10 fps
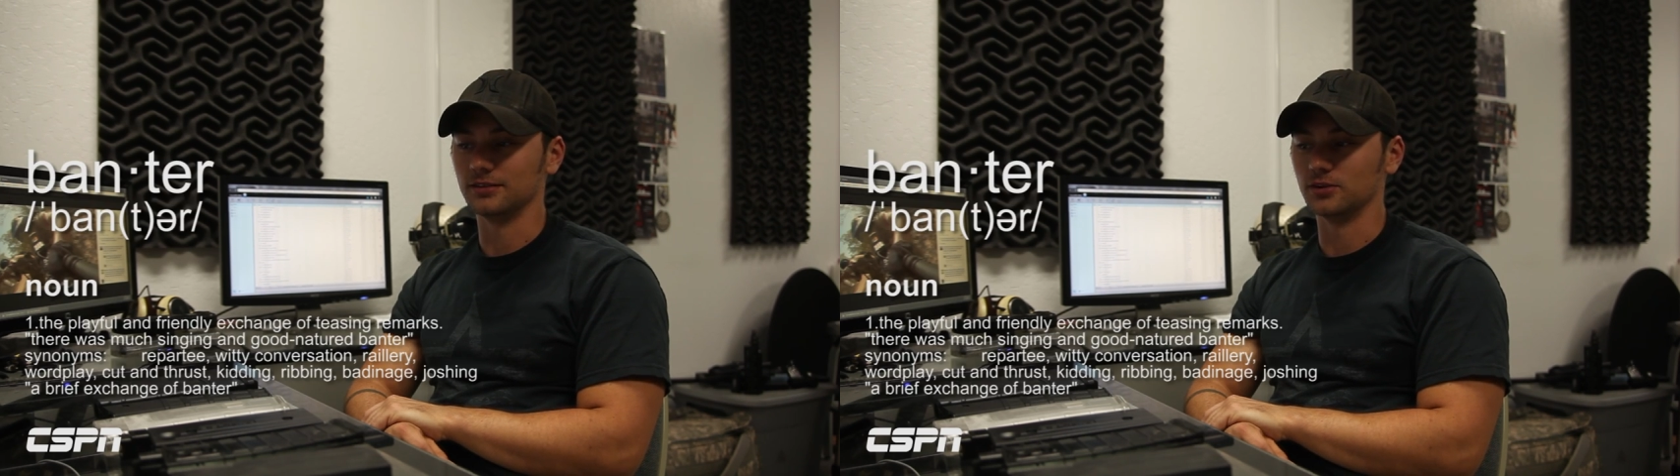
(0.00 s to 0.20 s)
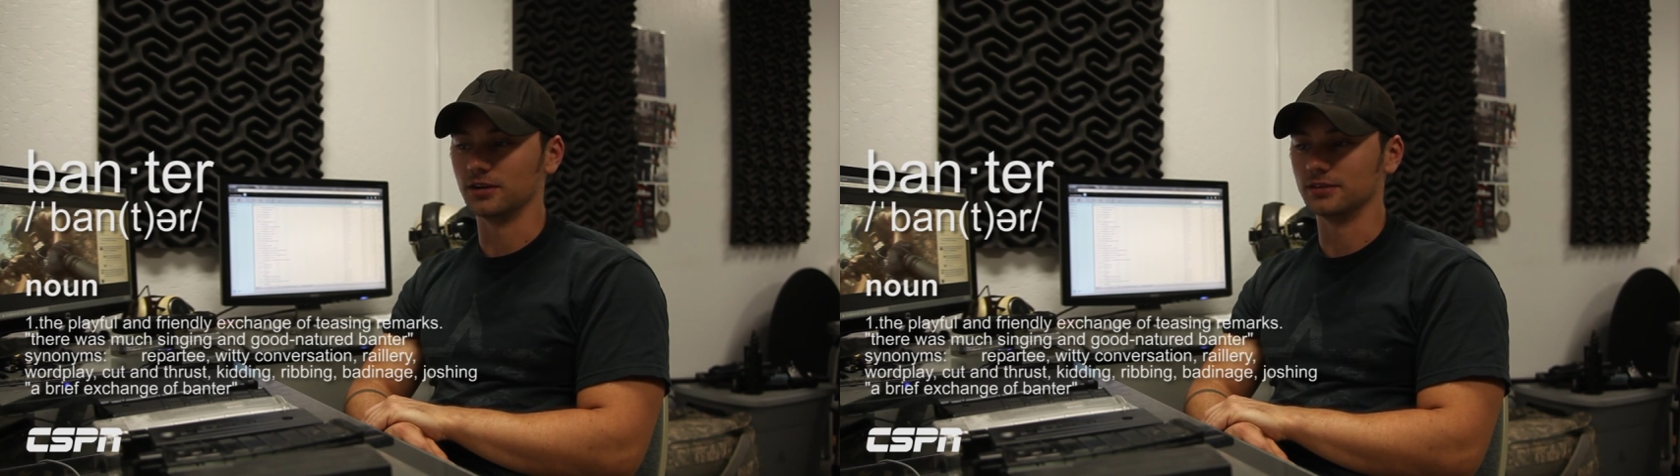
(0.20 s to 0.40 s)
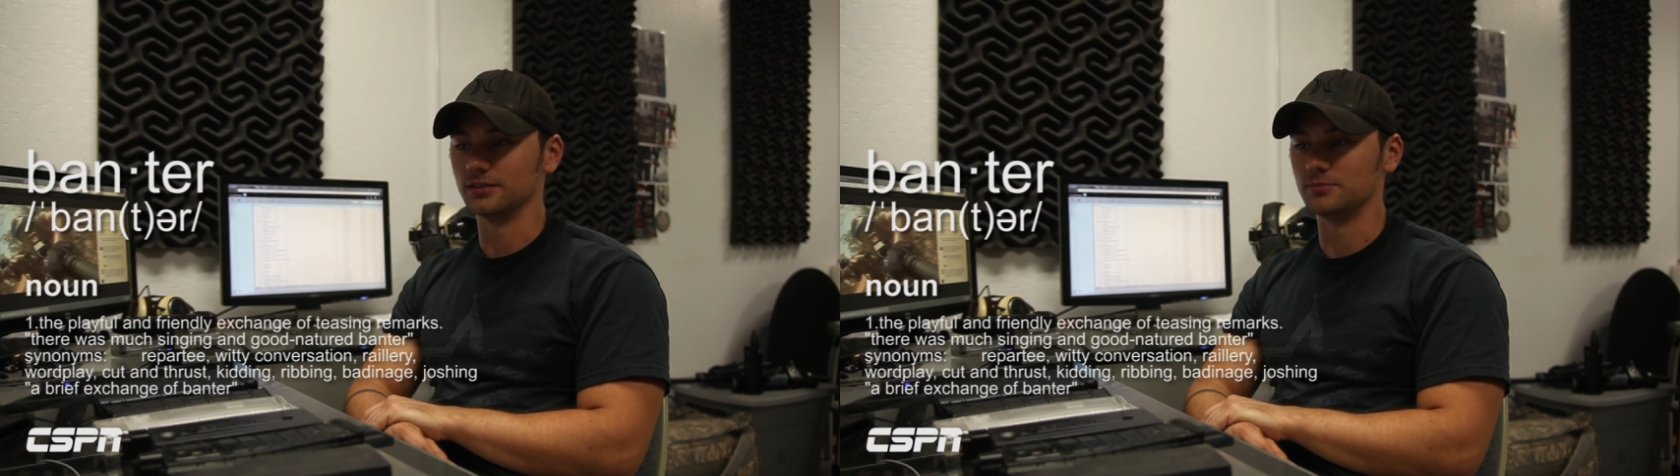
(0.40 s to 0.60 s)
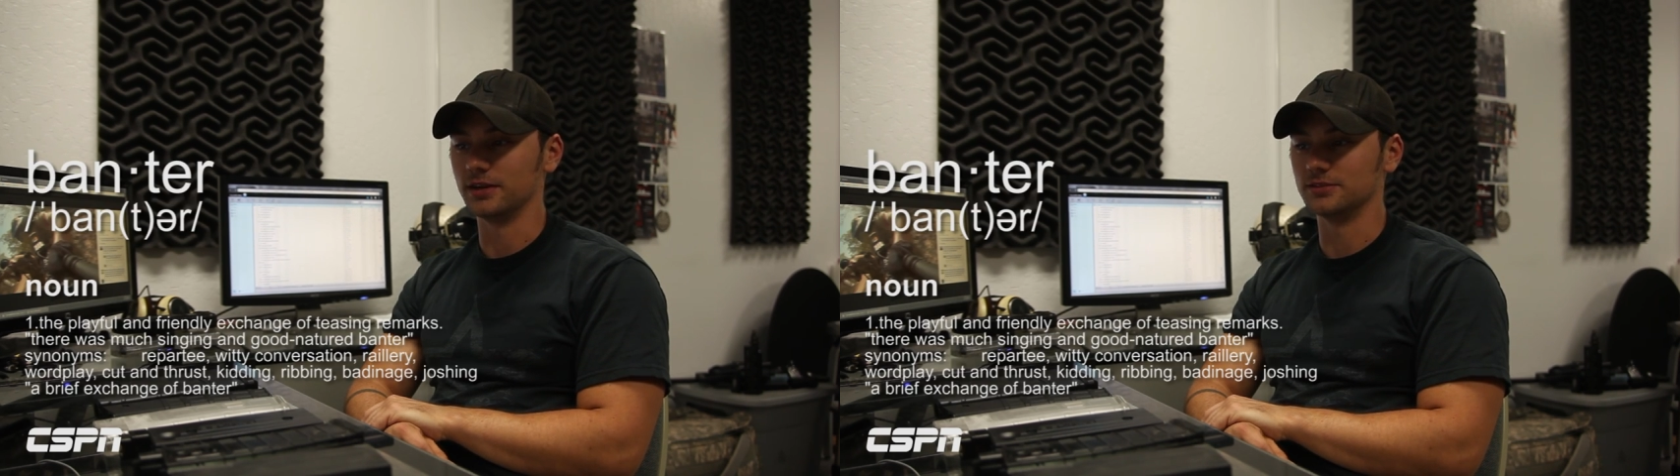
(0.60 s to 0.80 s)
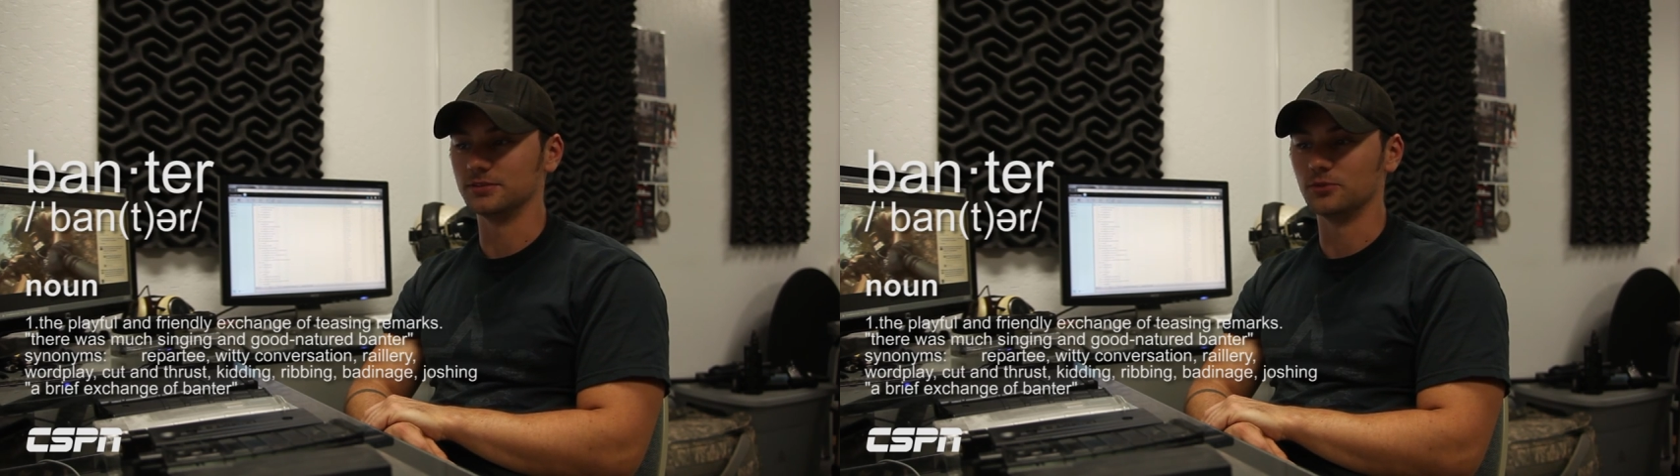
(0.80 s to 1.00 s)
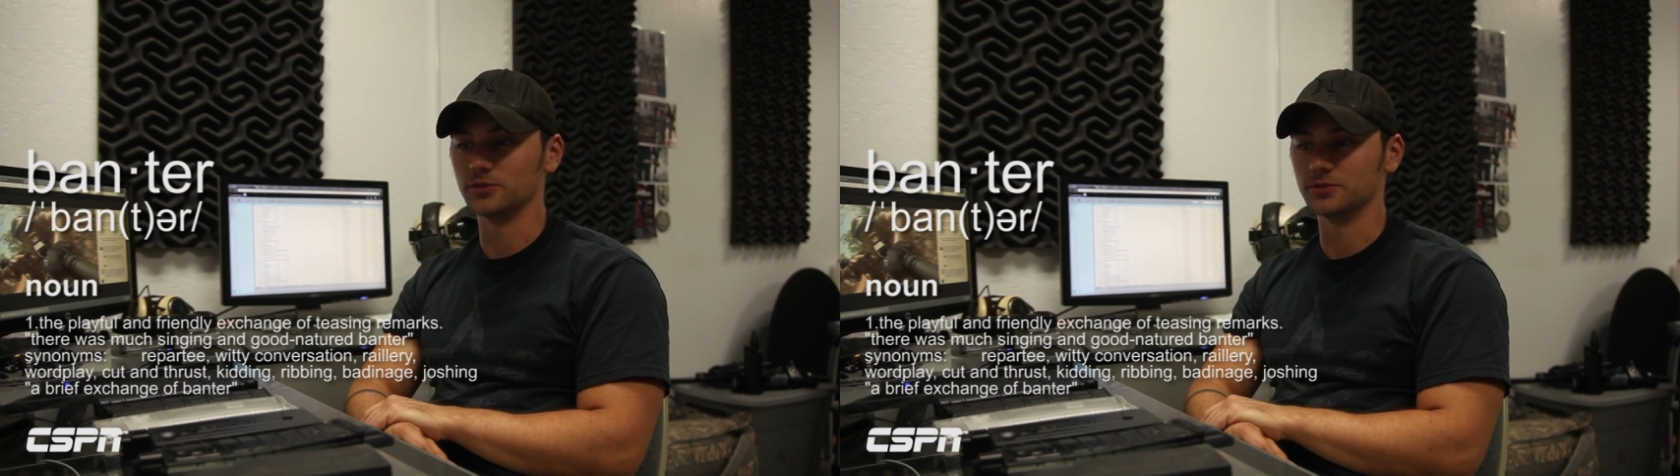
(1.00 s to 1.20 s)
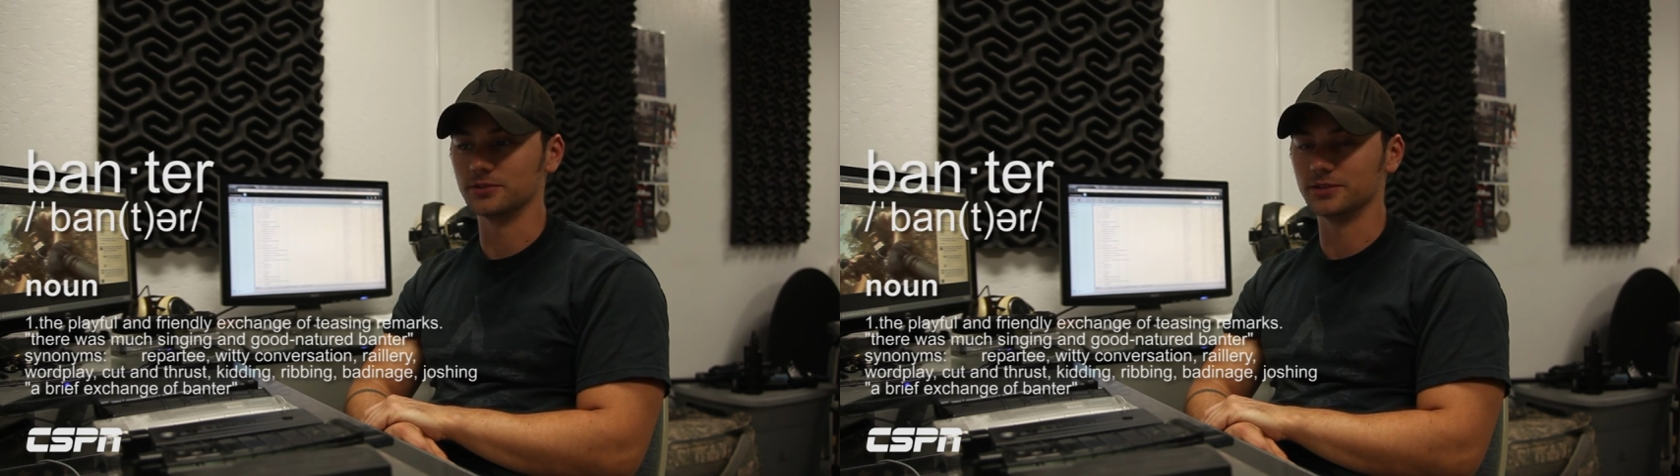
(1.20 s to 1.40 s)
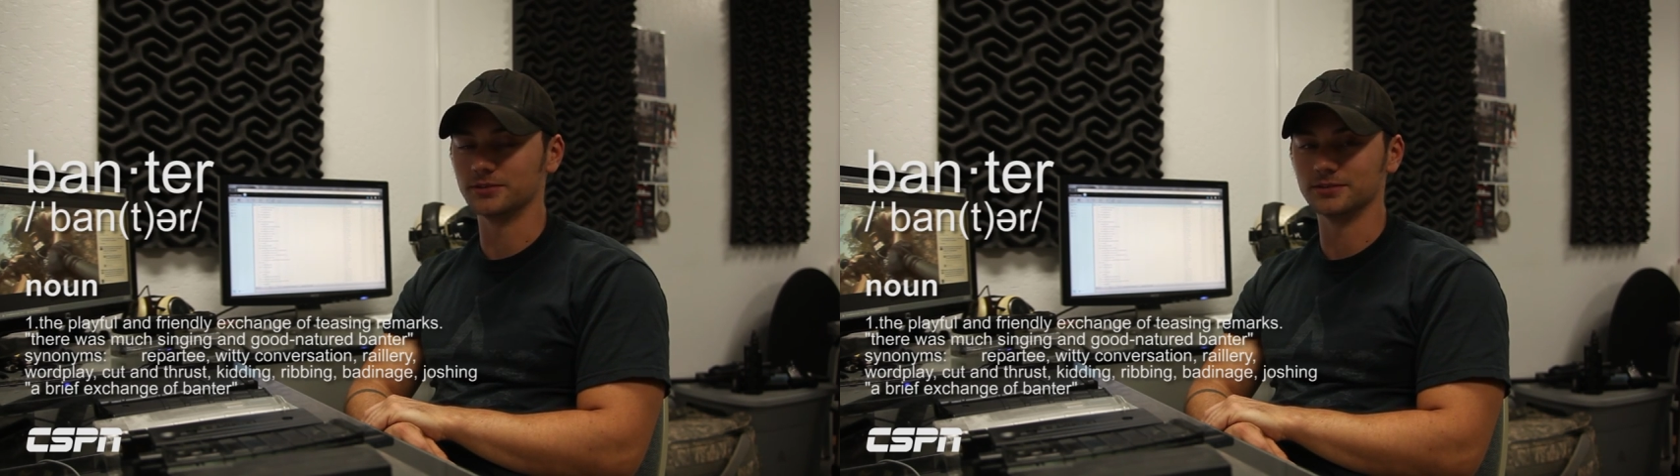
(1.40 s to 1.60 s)
Okay. Is banter more
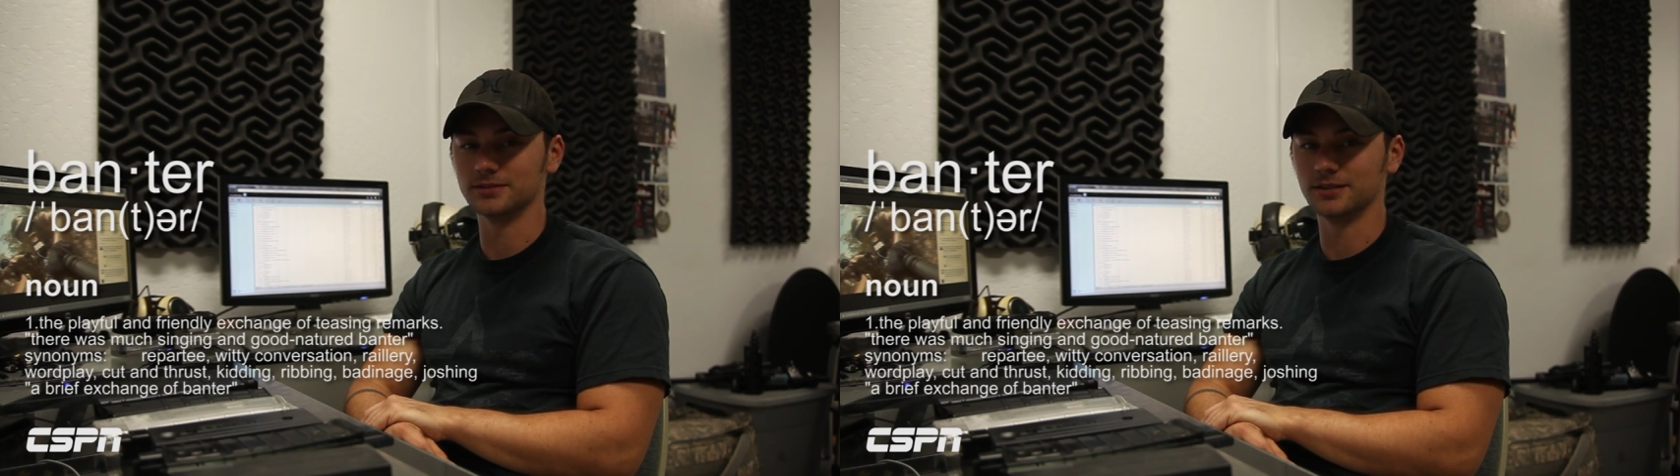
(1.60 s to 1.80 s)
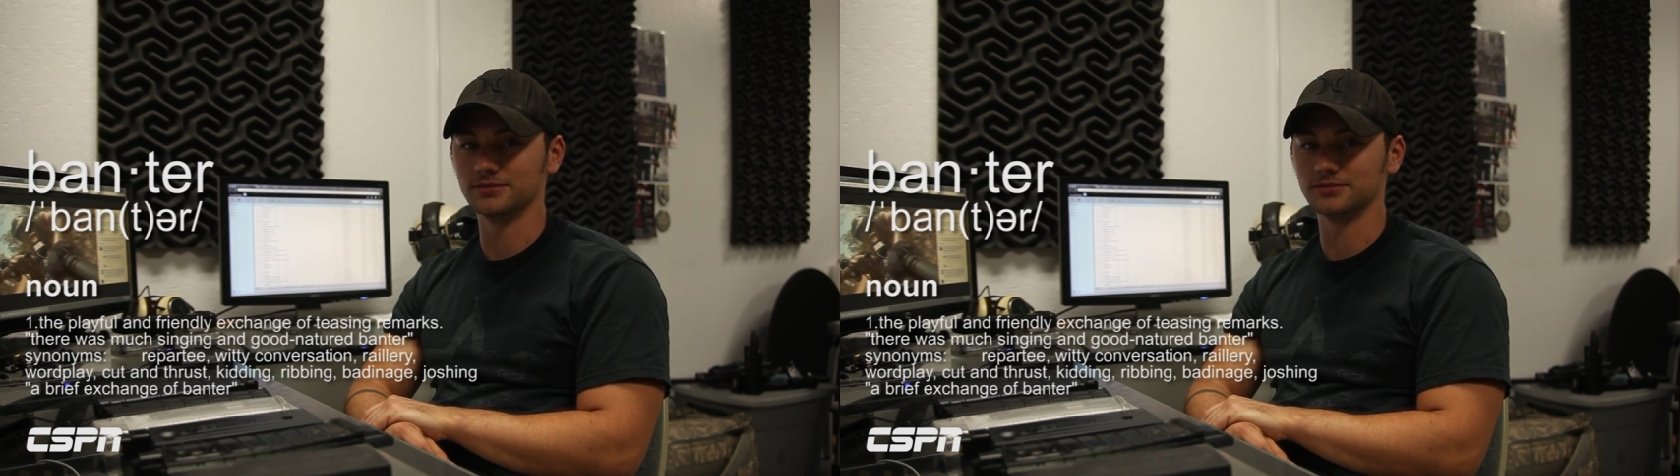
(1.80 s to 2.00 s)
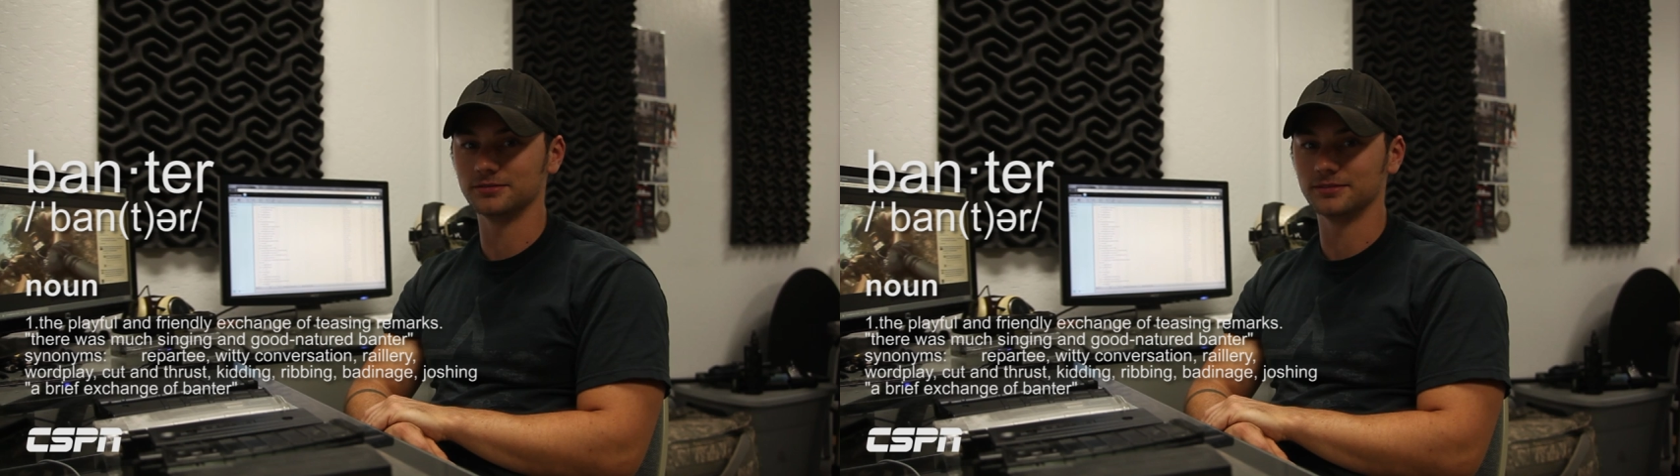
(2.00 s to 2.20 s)
short jokes and stuff?